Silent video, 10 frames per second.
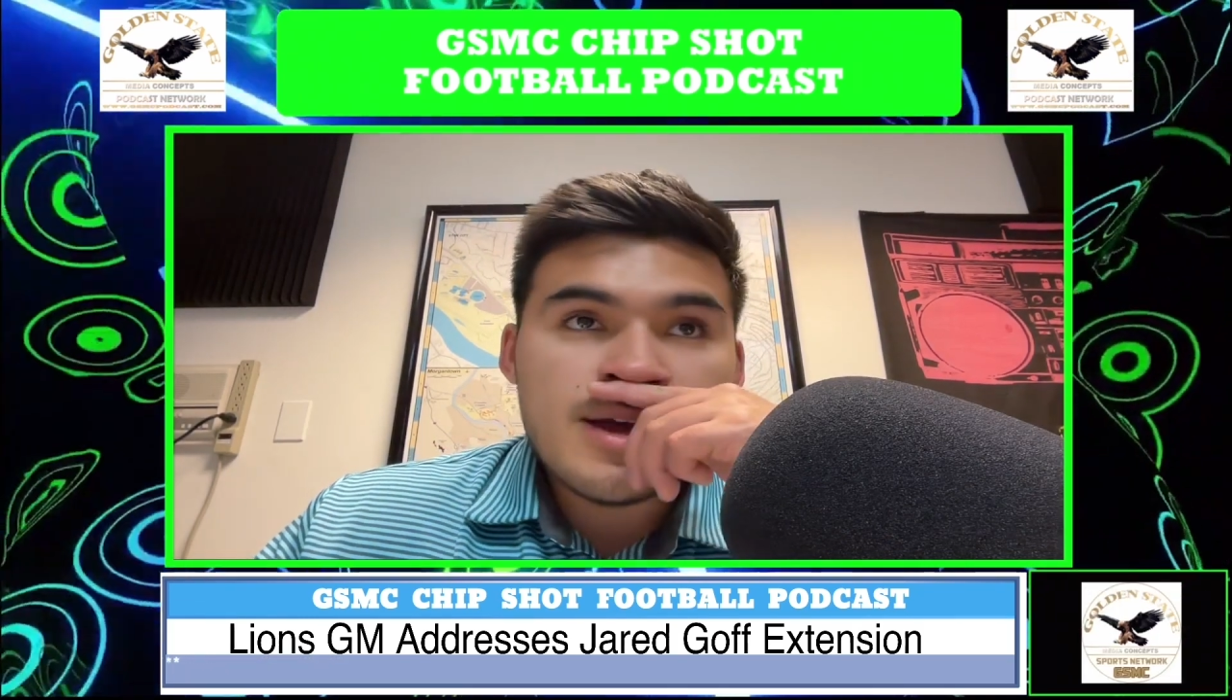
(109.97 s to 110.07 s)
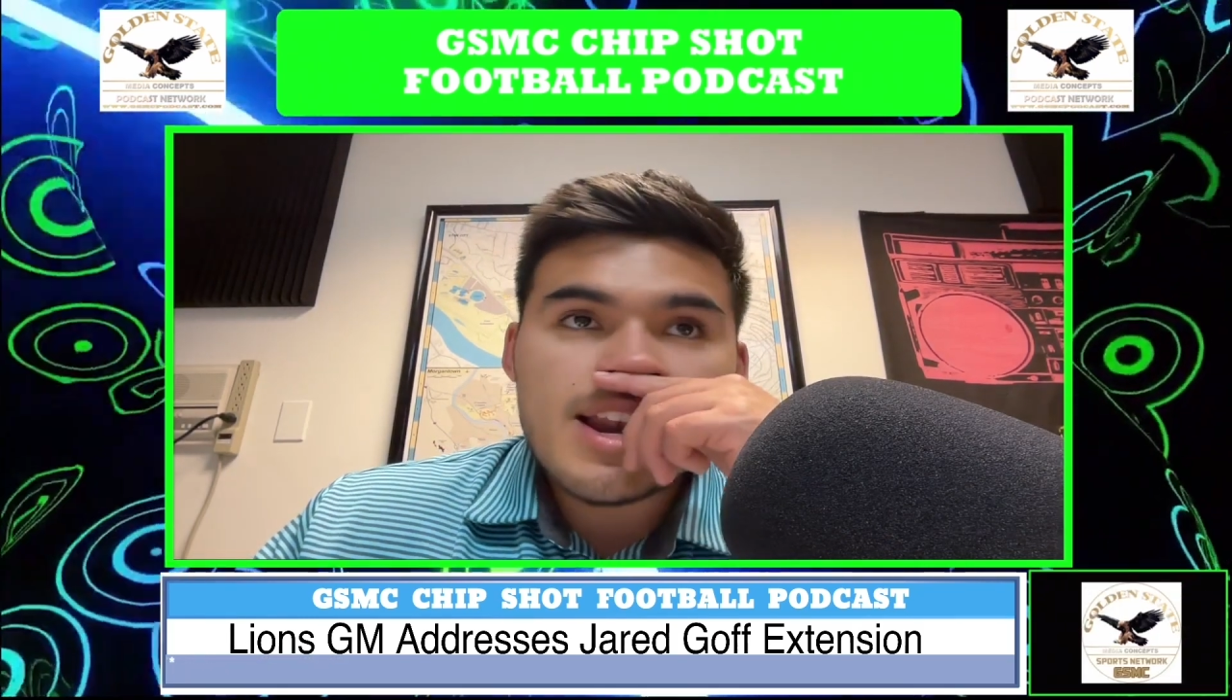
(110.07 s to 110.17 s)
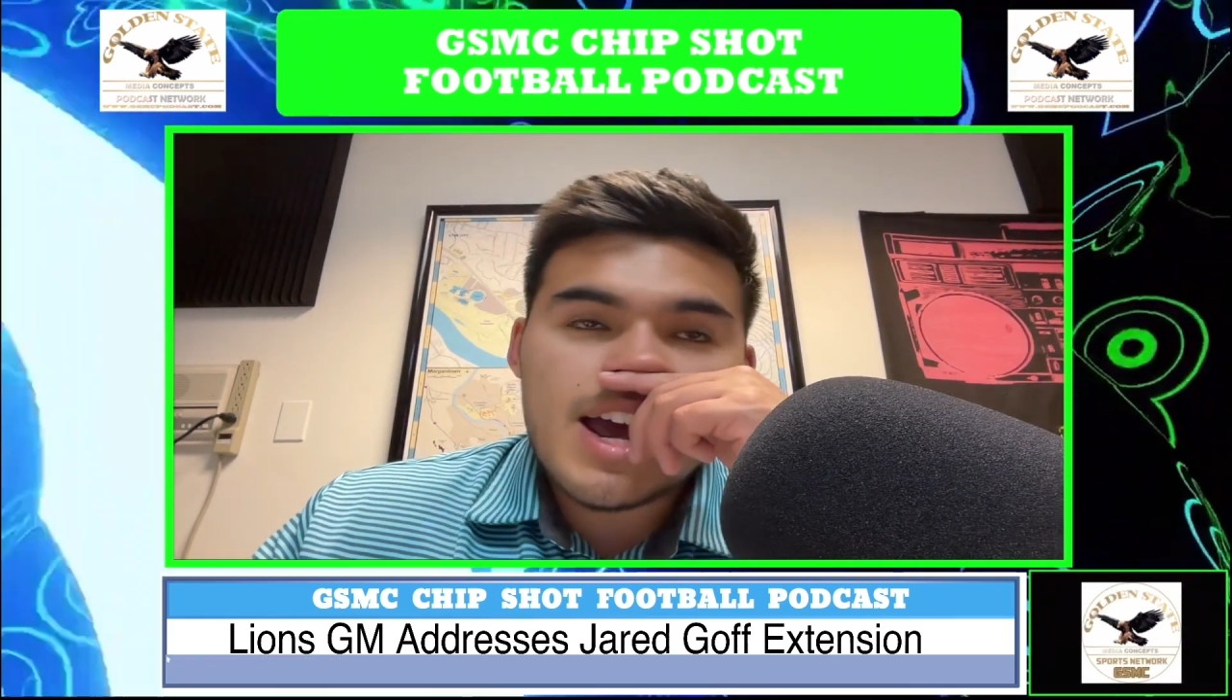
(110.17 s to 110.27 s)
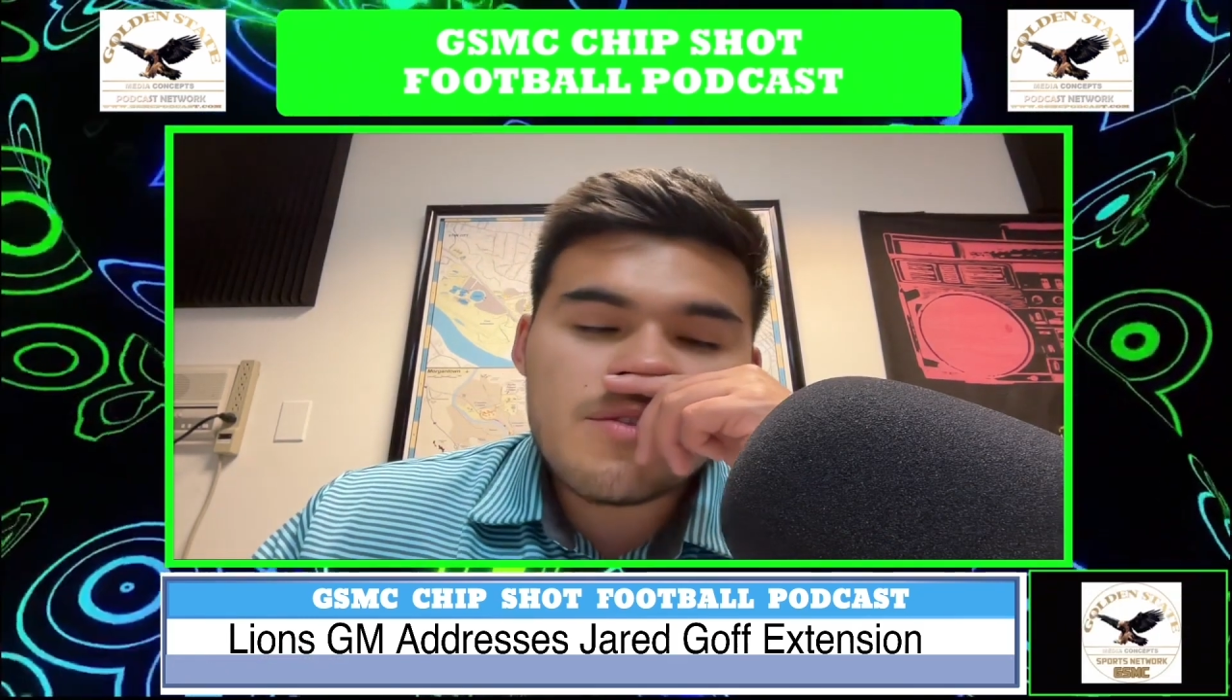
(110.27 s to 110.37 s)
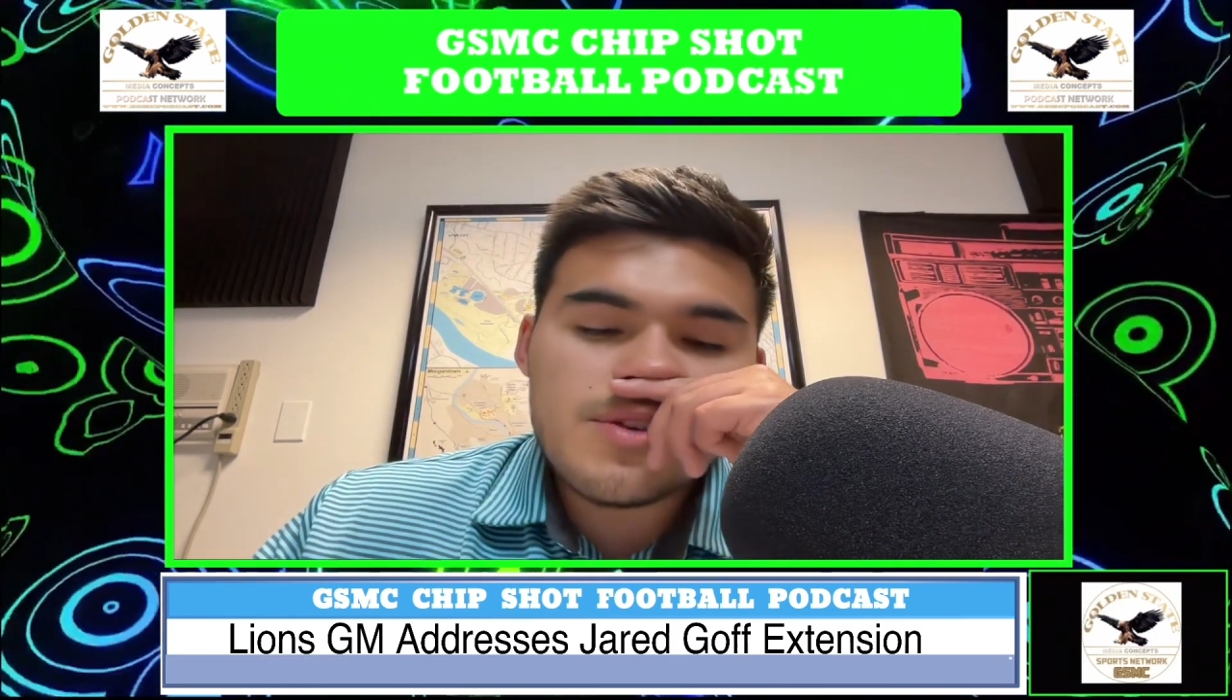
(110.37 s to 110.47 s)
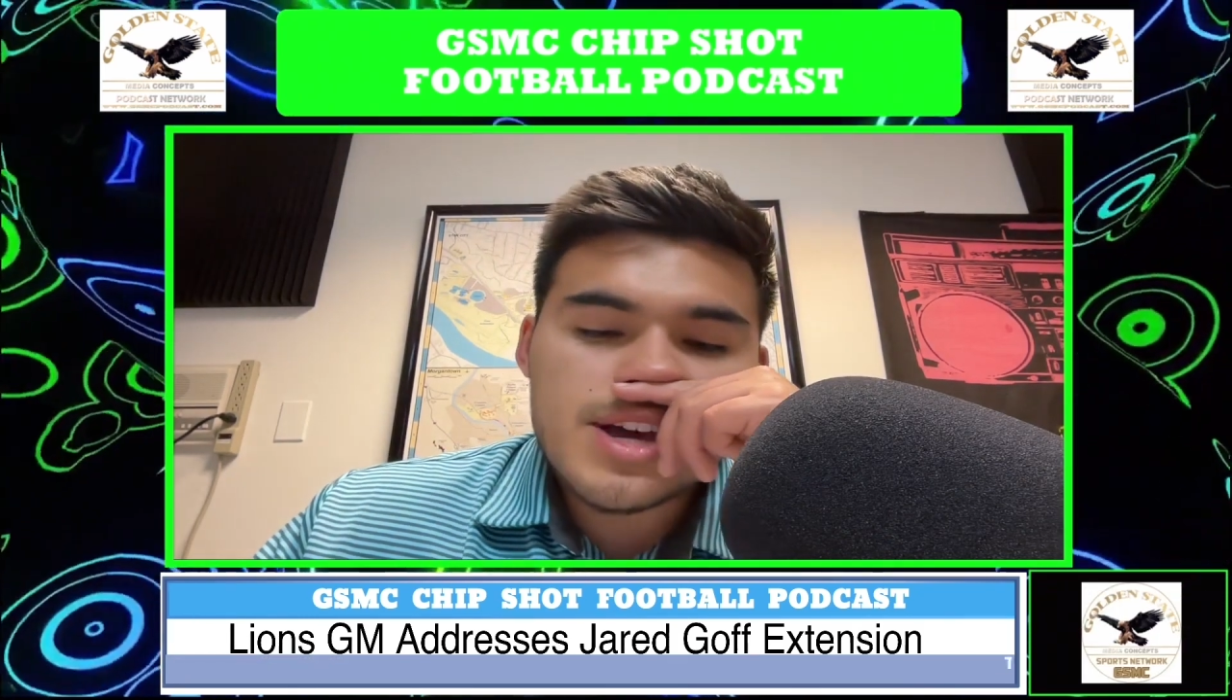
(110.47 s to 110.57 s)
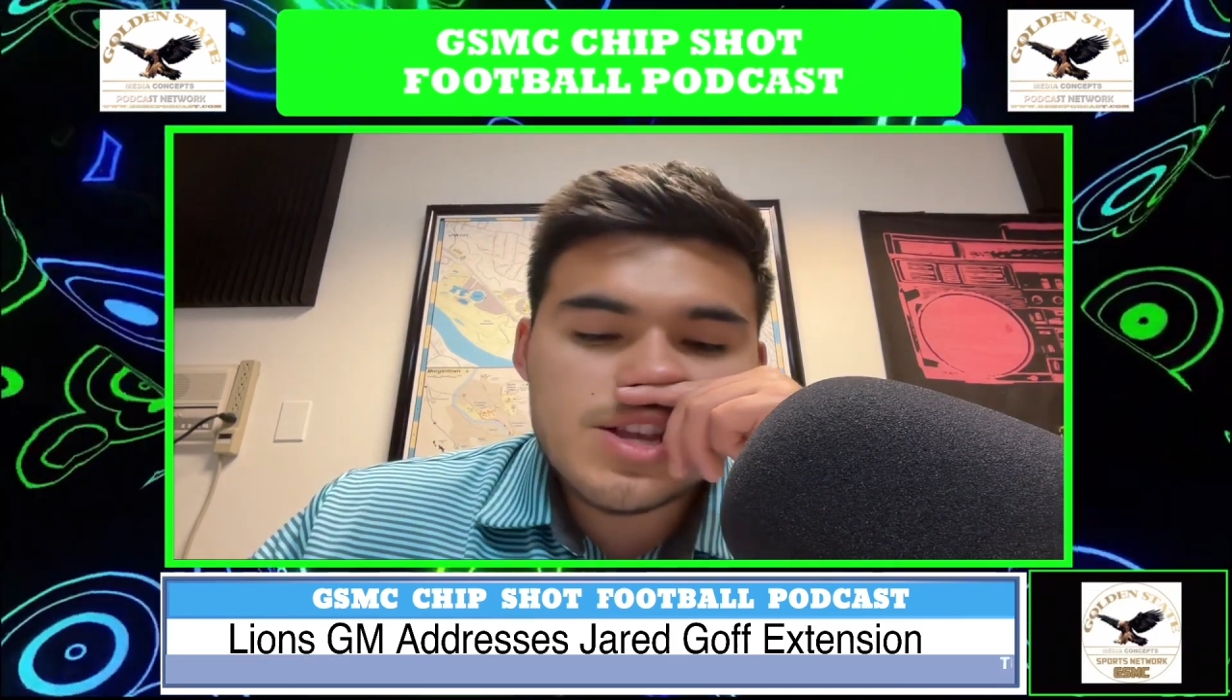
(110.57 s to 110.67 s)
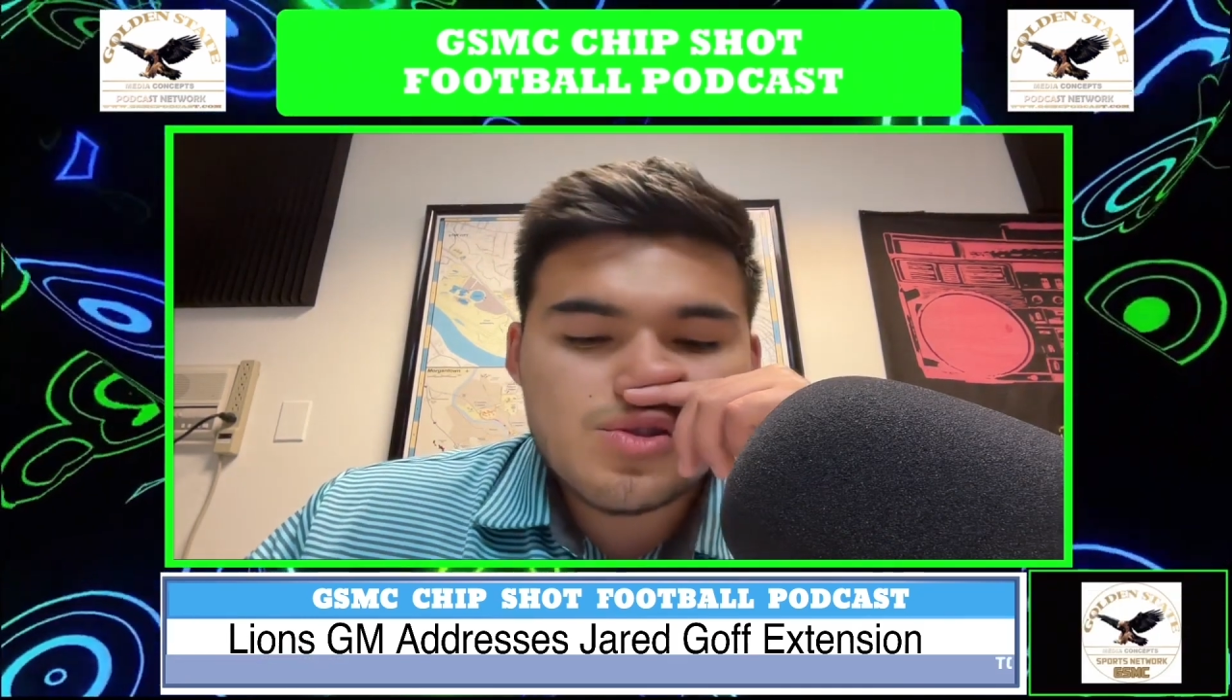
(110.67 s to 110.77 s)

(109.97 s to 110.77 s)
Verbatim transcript: Now you get